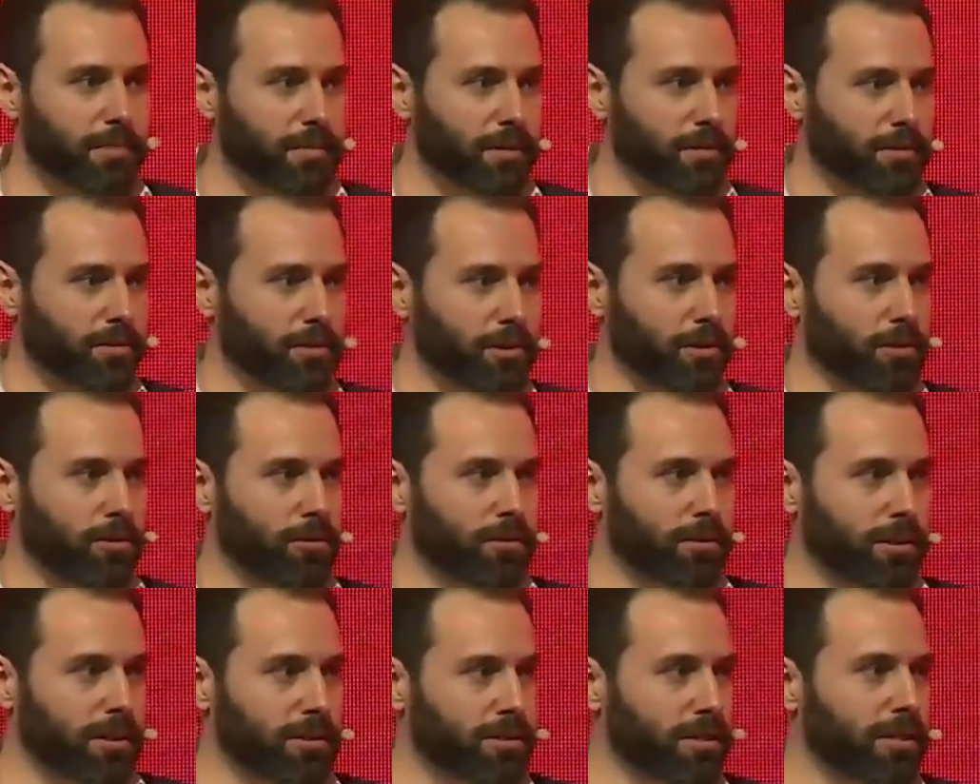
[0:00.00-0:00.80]
So
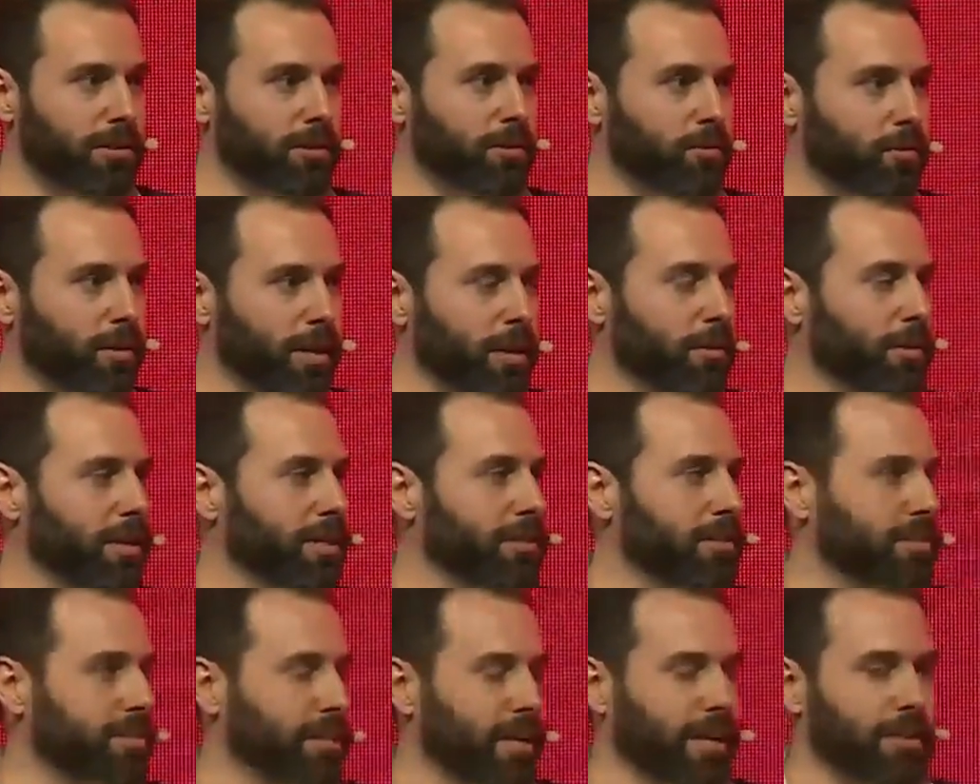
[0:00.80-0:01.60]
is there a way we can
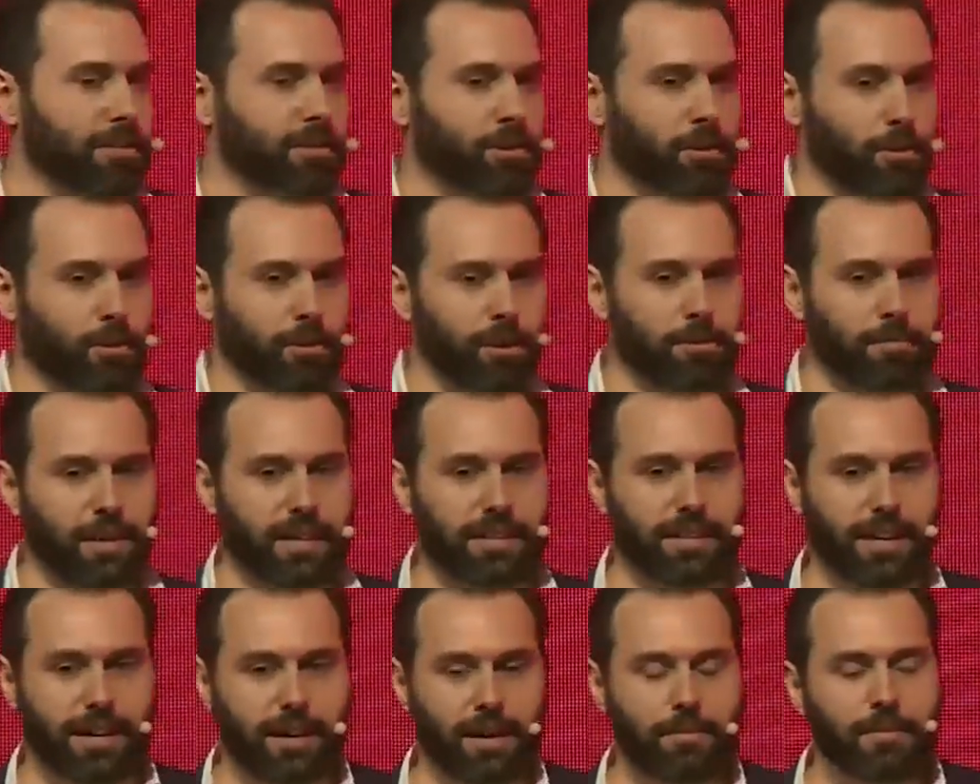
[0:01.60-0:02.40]
start to automate
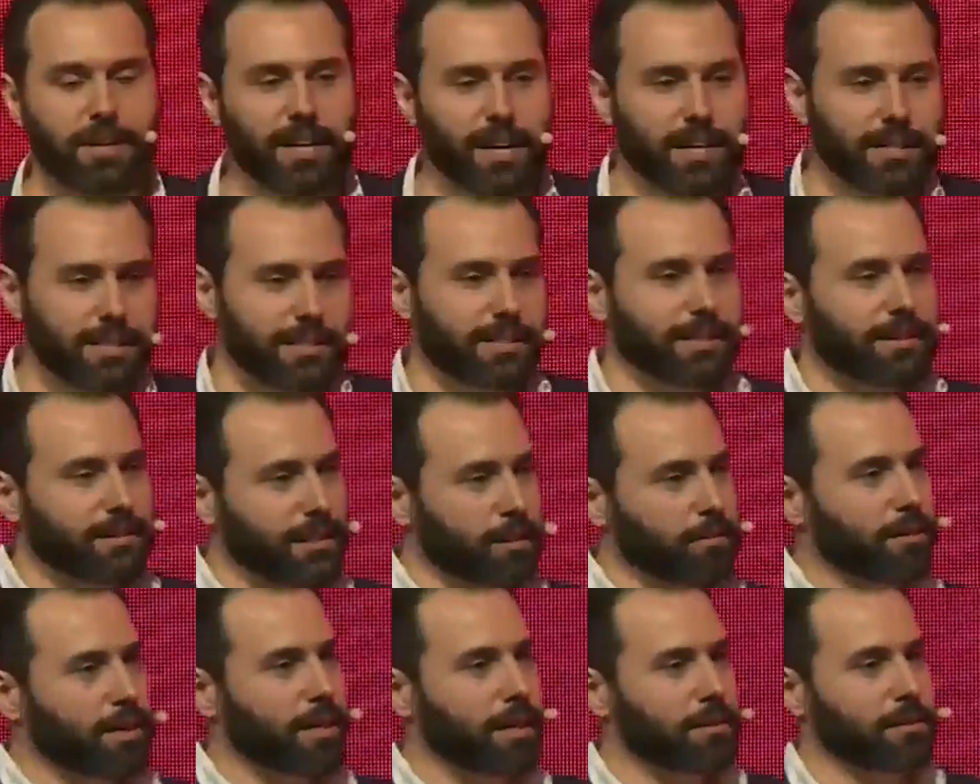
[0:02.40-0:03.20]
that? I mean, ideally
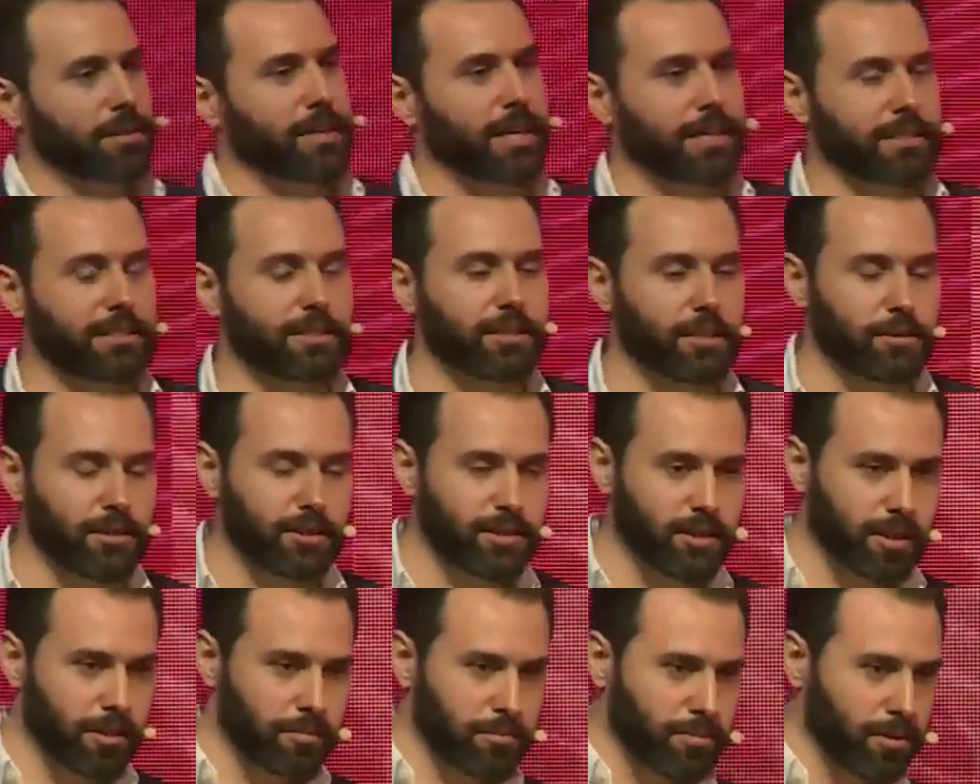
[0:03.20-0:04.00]
what I would like to do is
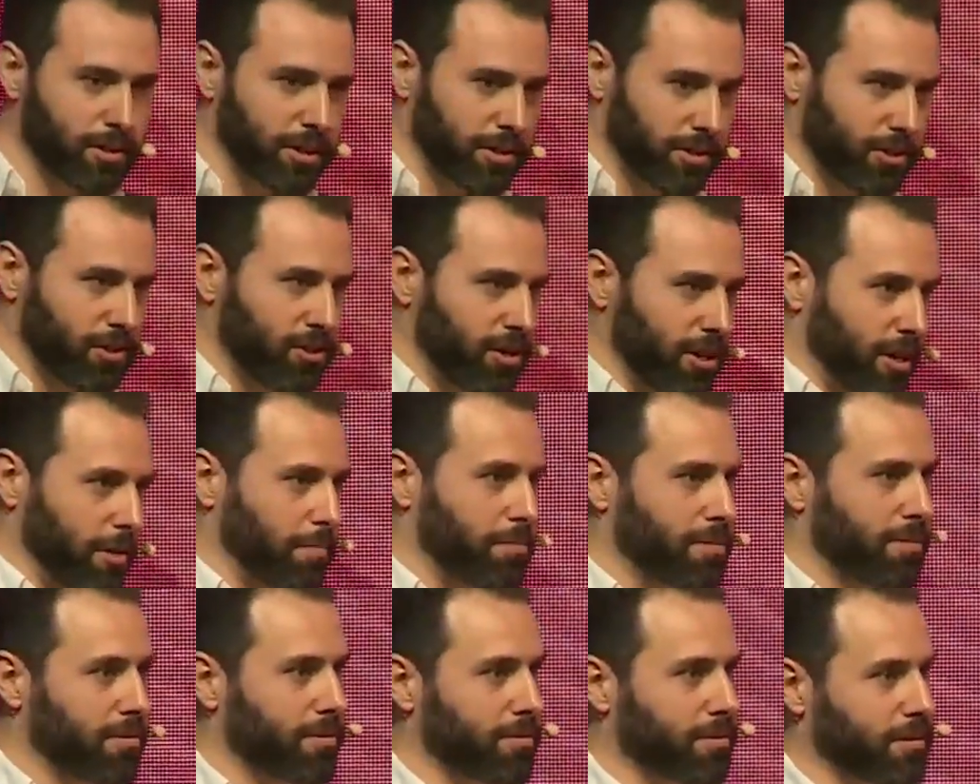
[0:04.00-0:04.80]
sort of put a chip,
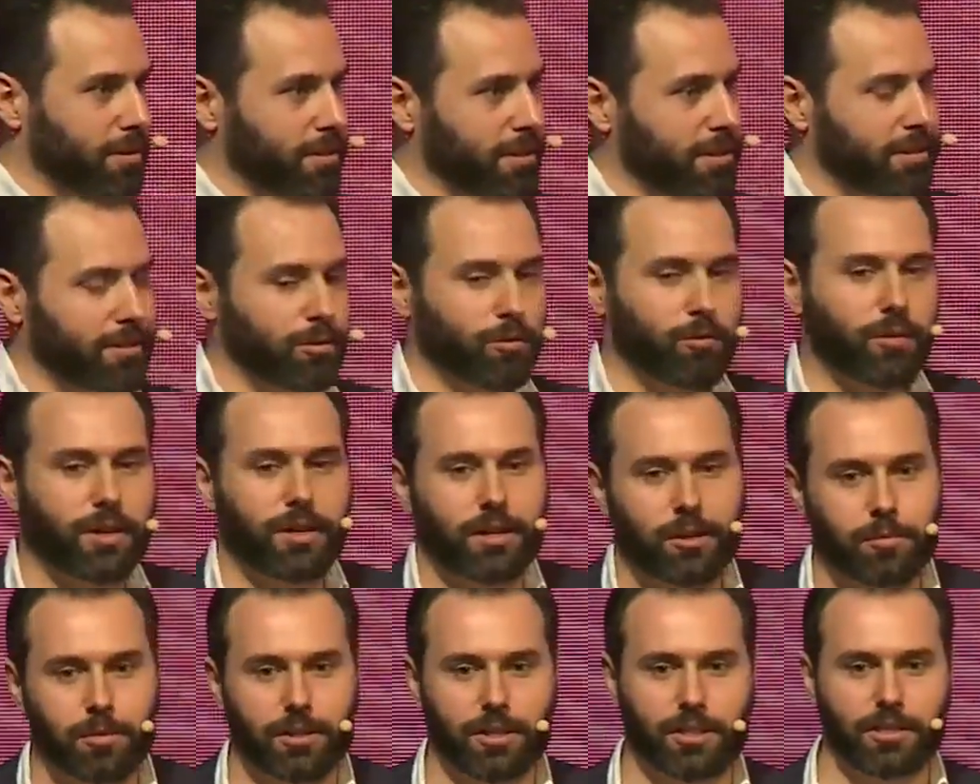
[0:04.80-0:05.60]
or at least a
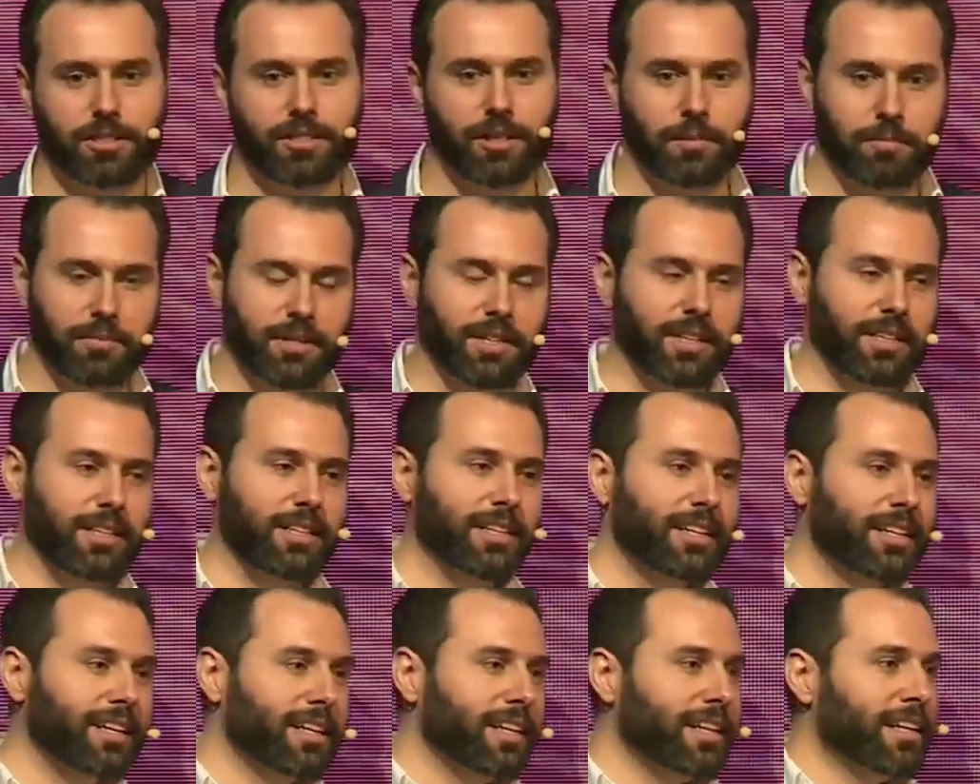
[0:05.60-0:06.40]
wearable or something,
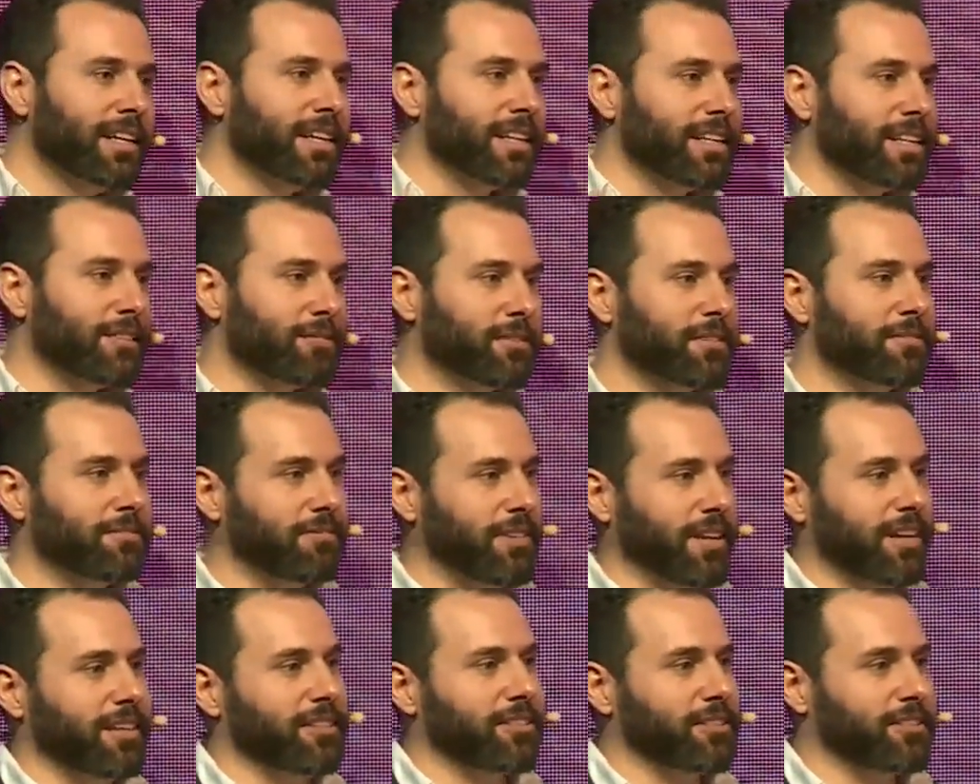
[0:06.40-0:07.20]
in every
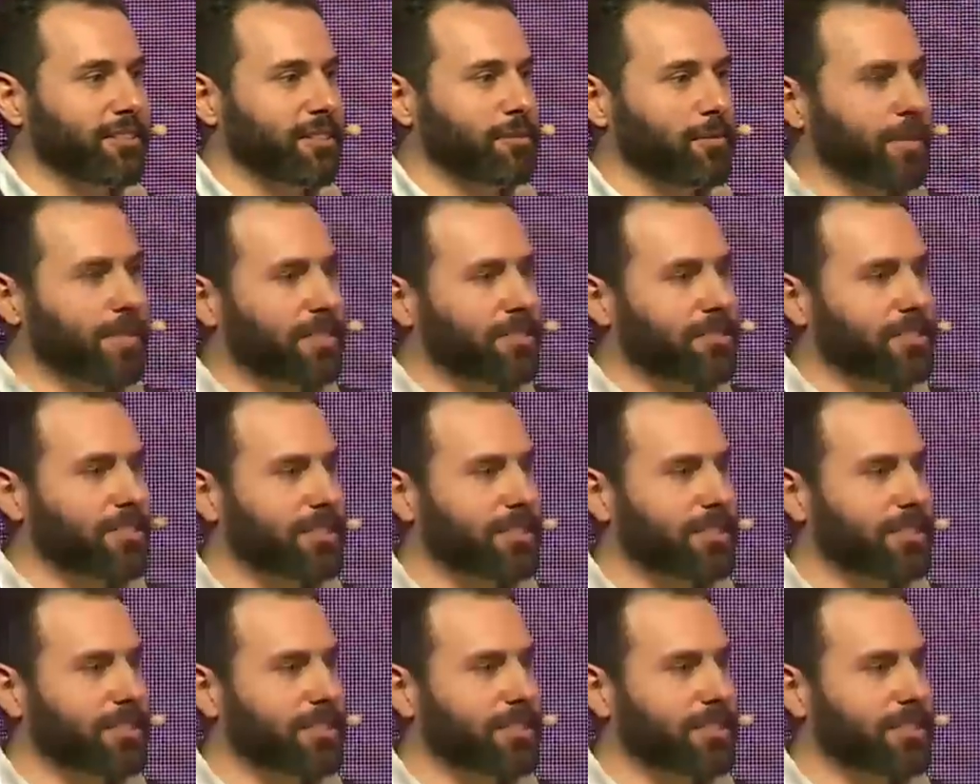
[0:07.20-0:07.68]
founder, and when it sort